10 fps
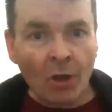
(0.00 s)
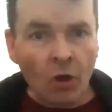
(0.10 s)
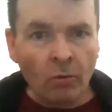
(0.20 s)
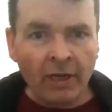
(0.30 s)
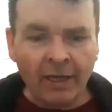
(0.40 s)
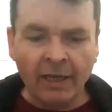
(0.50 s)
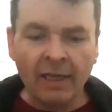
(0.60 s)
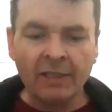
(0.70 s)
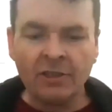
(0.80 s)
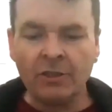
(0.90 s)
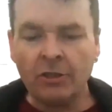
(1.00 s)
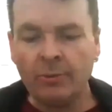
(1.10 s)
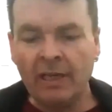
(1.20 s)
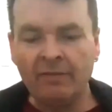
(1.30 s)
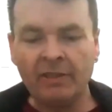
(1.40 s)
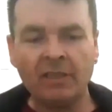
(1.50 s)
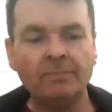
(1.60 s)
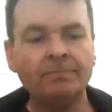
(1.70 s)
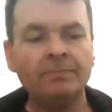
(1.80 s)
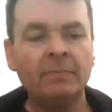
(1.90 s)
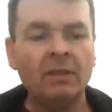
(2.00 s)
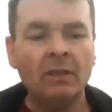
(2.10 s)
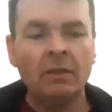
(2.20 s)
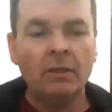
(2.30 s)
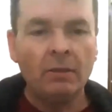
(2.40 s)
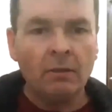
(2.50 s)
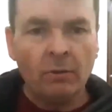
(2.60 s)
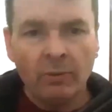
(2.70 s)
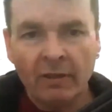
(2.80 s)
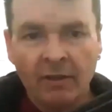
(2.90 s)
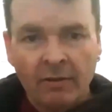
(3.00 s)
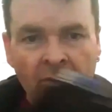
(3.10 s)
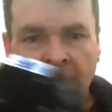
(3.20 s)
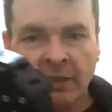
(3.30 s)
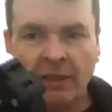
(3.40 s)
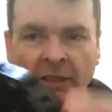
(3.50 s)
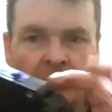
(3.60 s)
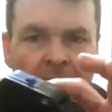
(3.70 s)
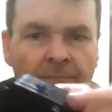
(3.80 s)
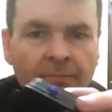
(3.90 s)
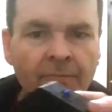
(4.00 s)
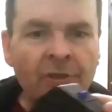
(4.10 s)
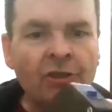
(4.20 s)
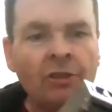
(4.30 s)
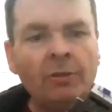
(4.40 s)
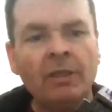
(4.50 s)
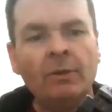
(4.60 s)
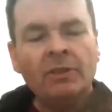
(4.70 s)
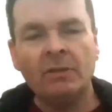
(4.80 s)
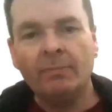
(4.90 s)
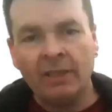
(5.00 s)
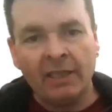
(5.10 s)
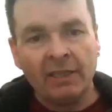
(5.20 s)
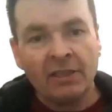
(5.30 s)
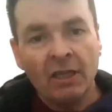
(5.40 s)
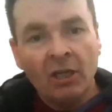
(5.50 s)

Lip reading: Okay guys, and here we have it. We have the screw now is in place.